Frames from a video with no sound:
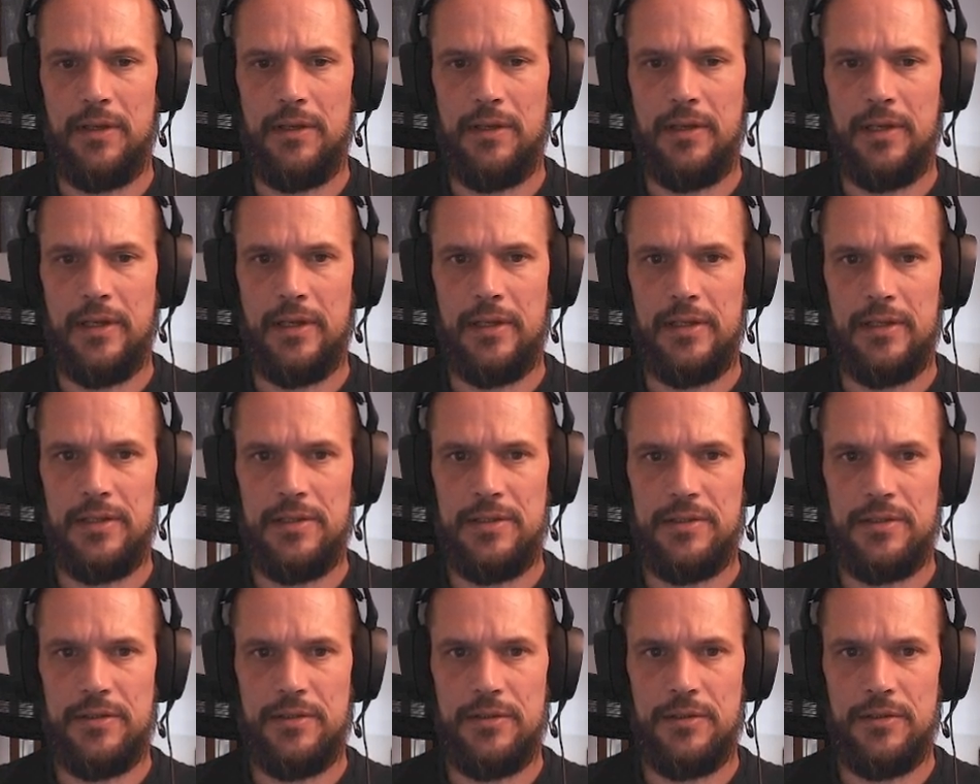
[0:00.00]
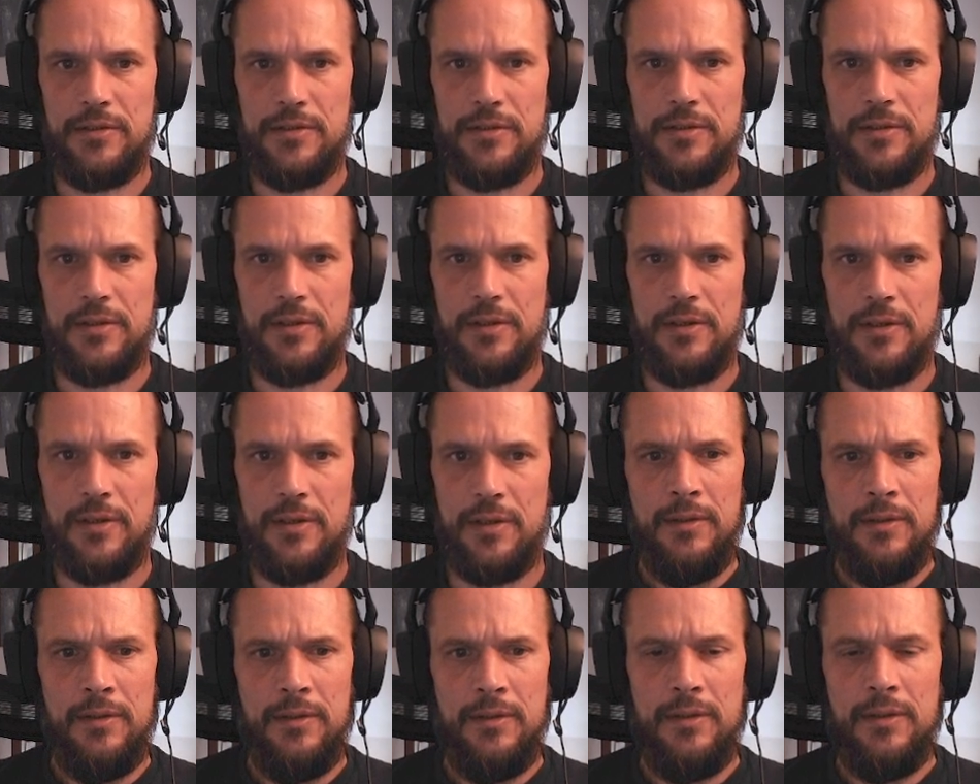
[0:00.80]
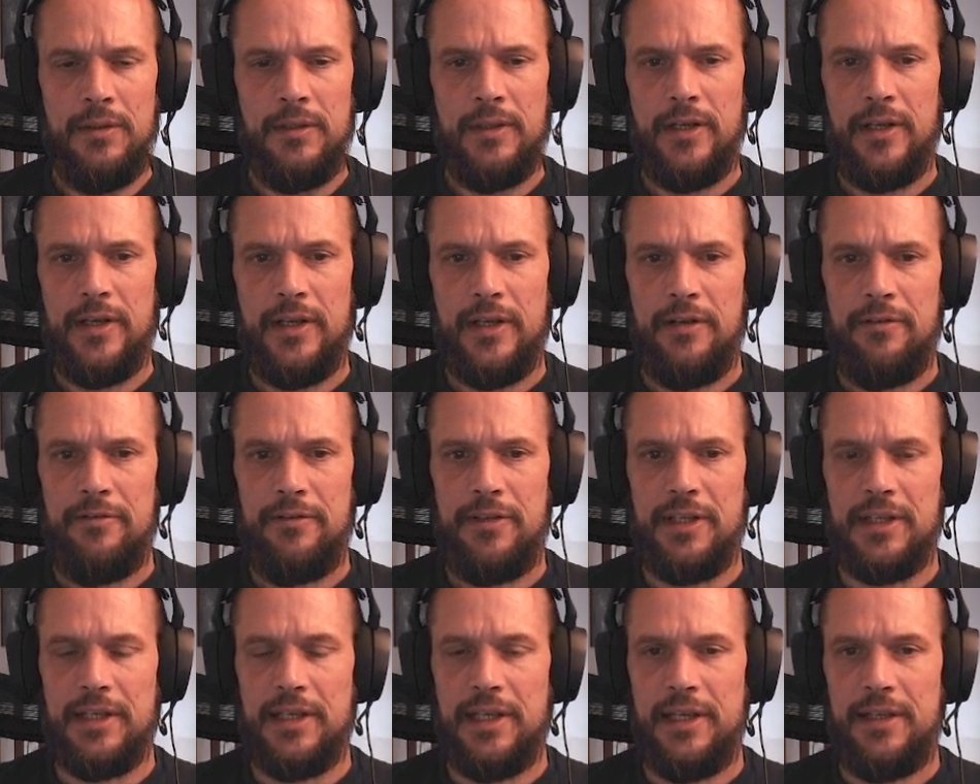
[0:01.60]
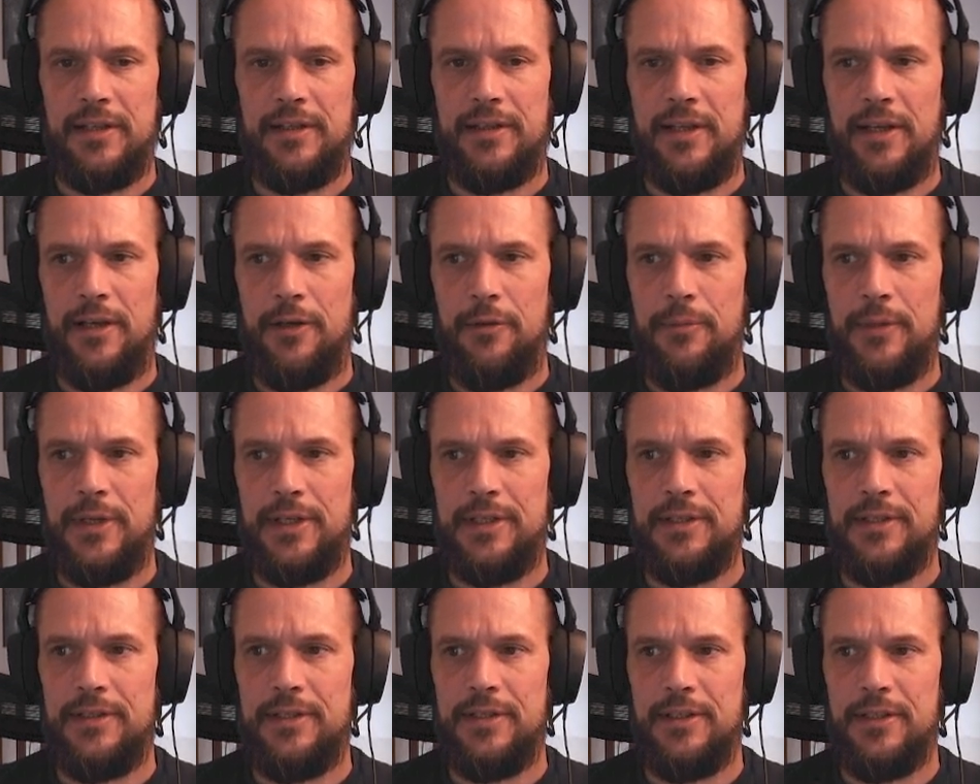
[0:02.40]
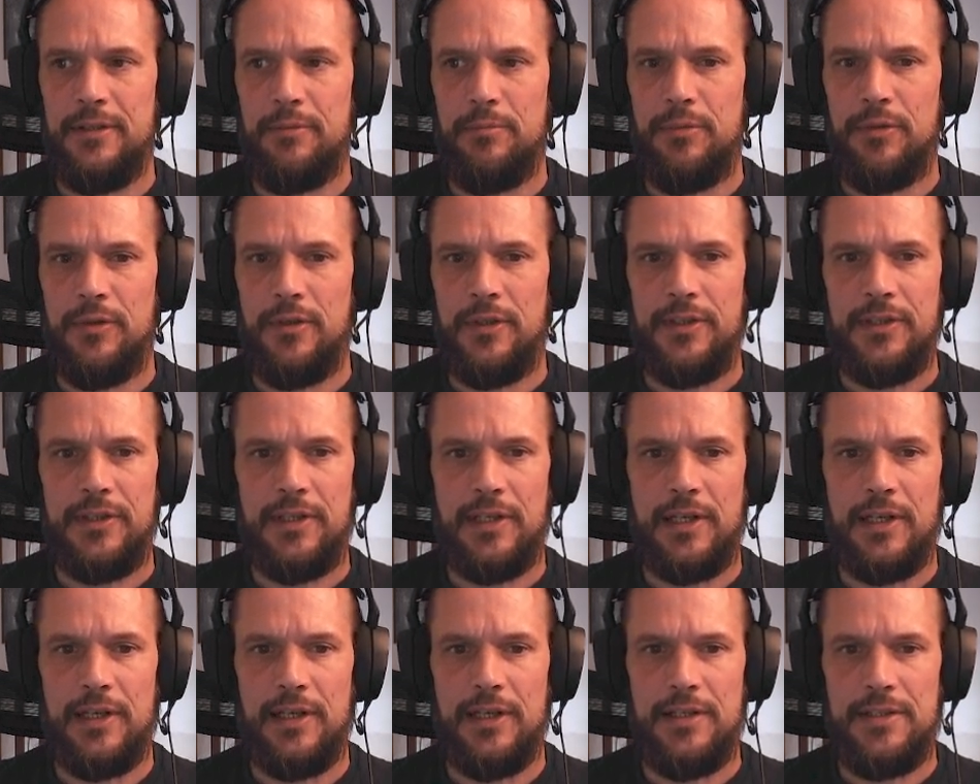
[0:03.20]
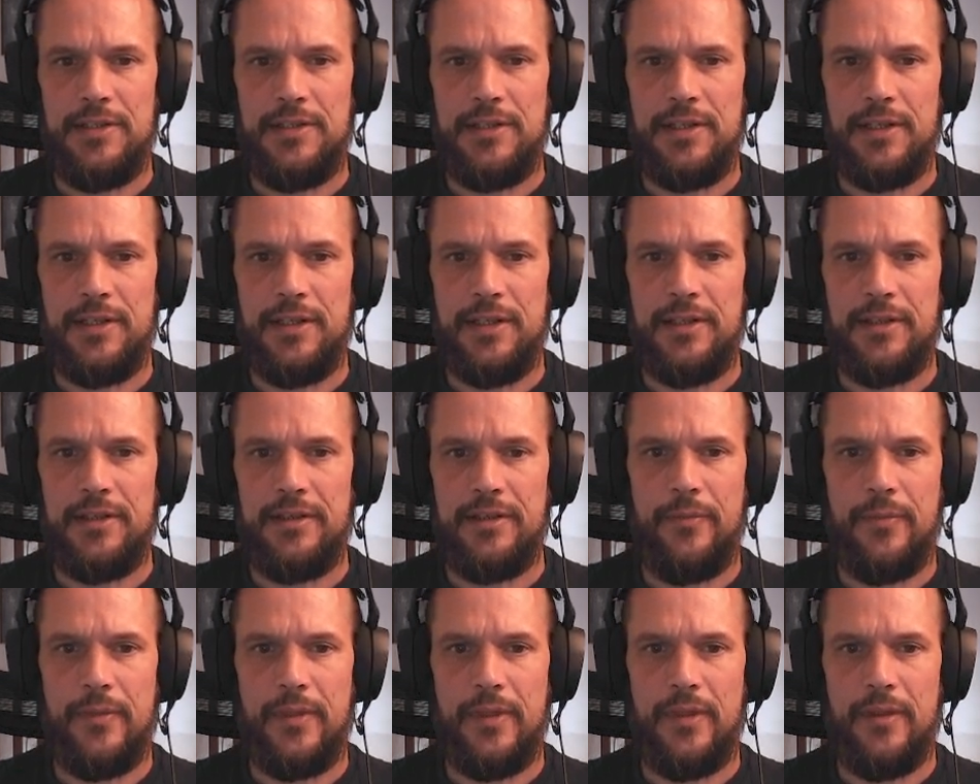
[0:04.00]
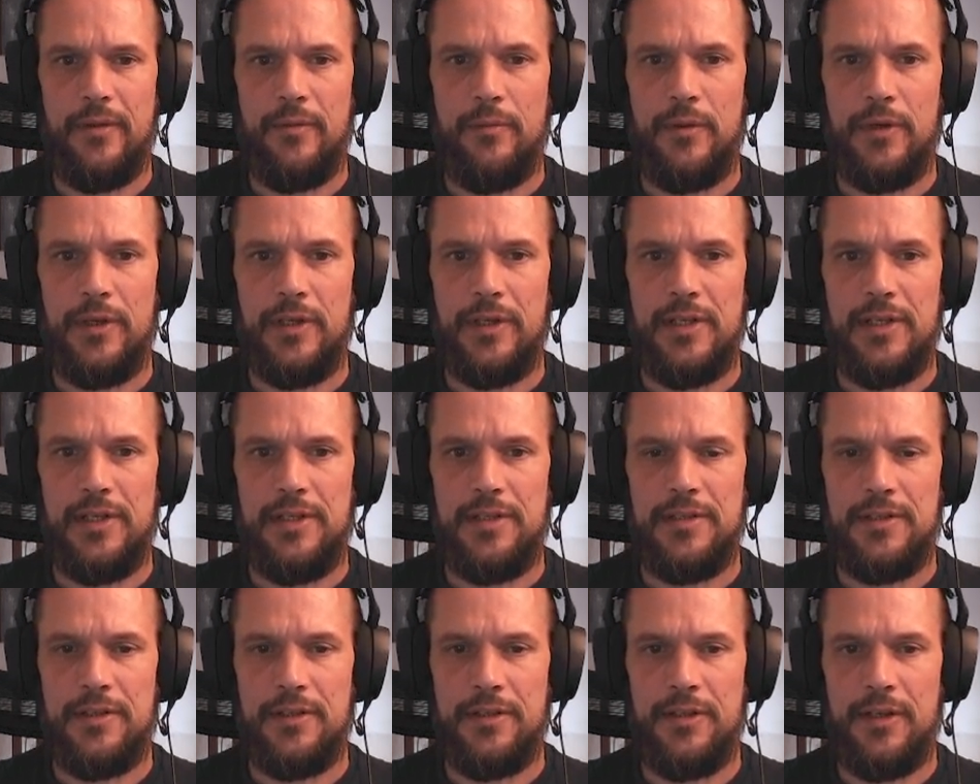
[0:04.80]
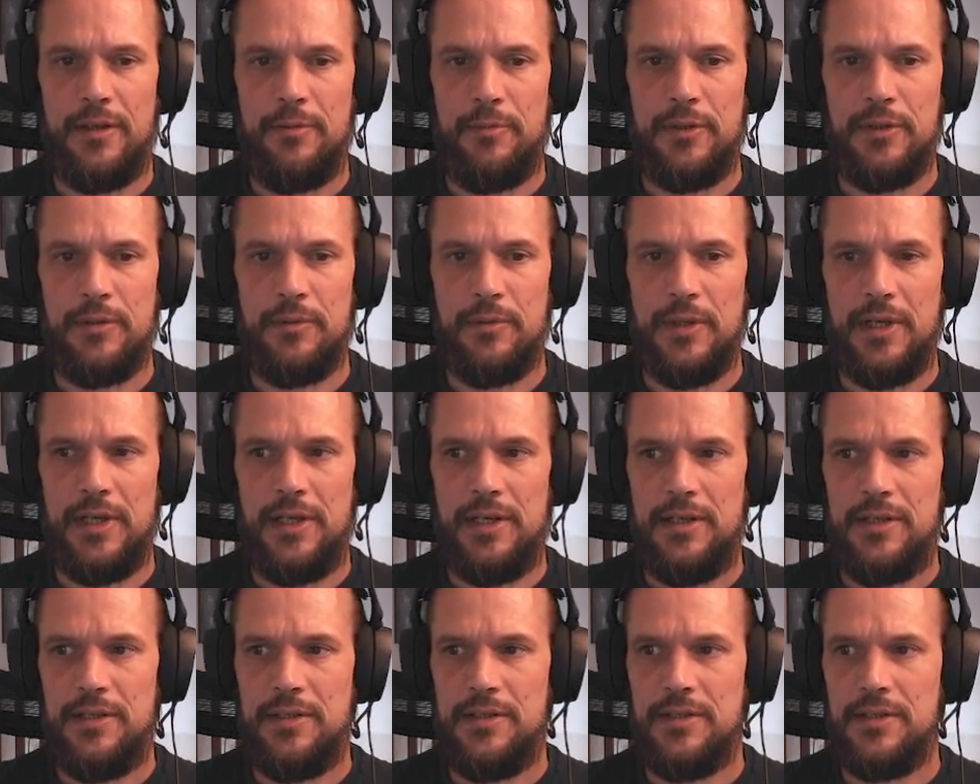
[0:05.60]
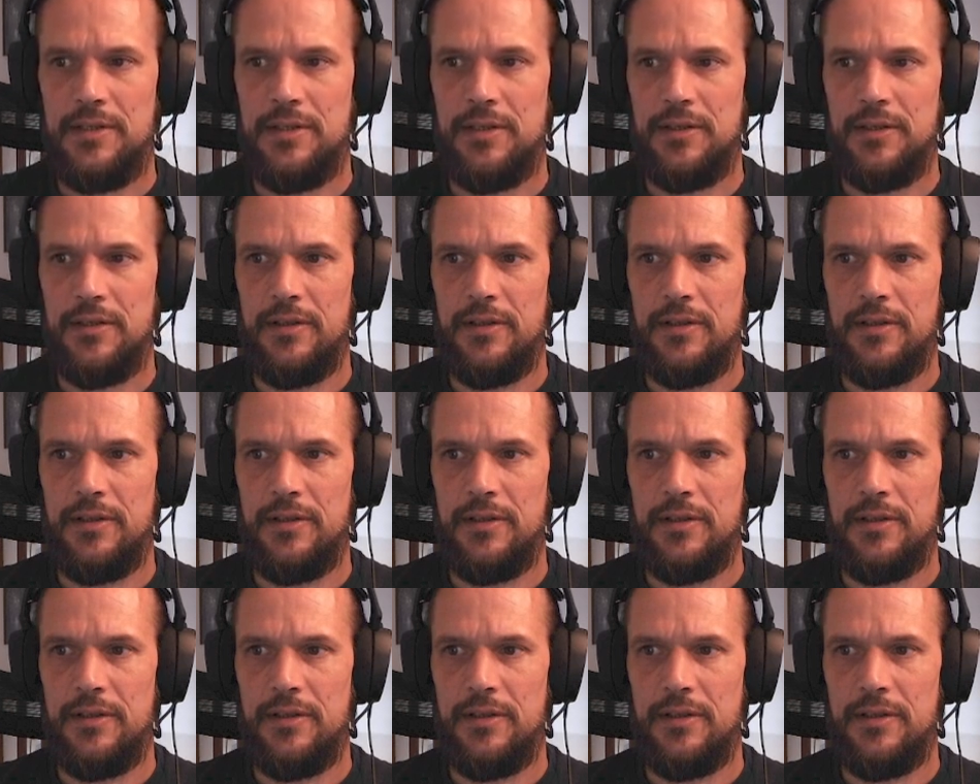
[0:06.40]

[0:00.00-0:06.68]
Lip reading: Yeah, that's just. Now I have the get tile method in the board class, and that one needs the WH